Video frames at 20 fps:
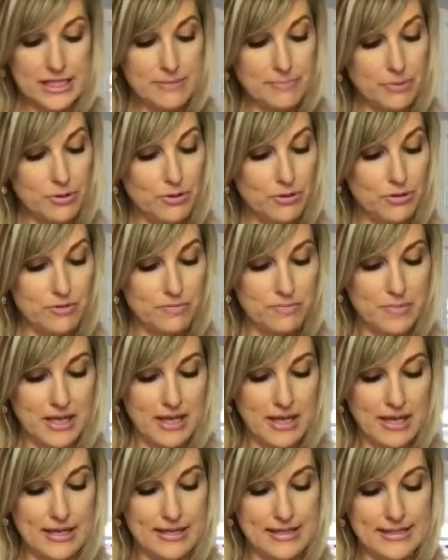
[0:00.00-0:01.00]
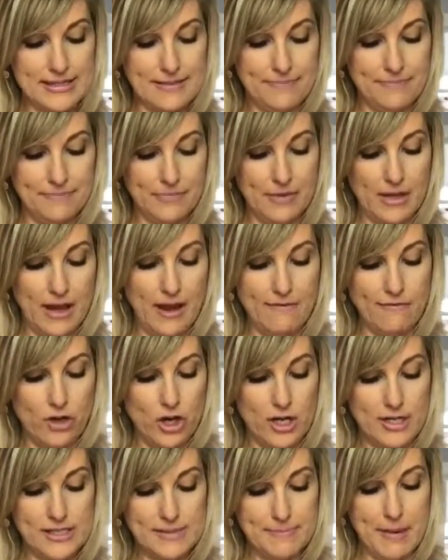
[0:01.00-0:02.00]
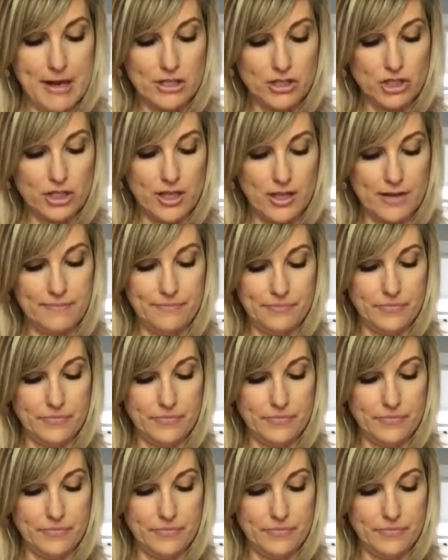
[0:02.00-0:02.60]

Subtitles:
spoon because I forgot a spatula.